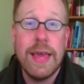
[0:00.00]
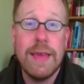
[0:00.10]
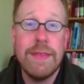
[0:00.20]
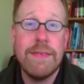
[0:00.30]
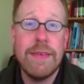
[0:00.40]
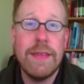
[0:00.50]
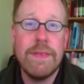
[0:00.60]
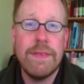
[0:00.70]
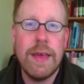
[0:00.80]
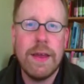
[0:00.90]
in the
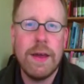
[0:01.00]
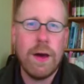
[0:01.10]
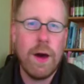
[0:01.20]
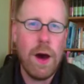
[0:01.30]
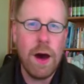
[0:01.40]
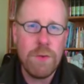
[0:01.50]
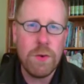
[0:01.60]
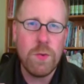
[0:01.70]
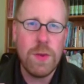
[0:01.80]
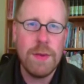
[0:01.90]
sense that
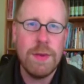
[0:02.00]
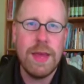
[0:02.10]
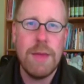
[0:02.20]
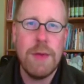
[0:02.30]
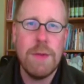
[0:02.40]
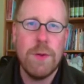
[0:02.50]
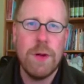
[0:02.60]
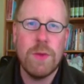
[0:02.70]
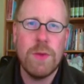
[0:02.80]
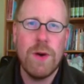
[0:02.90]
often we imitate people
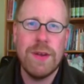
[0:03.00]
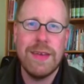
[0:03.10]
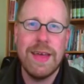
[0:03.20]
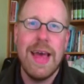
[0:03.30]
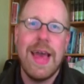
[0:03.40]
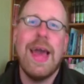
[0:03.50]
and we want to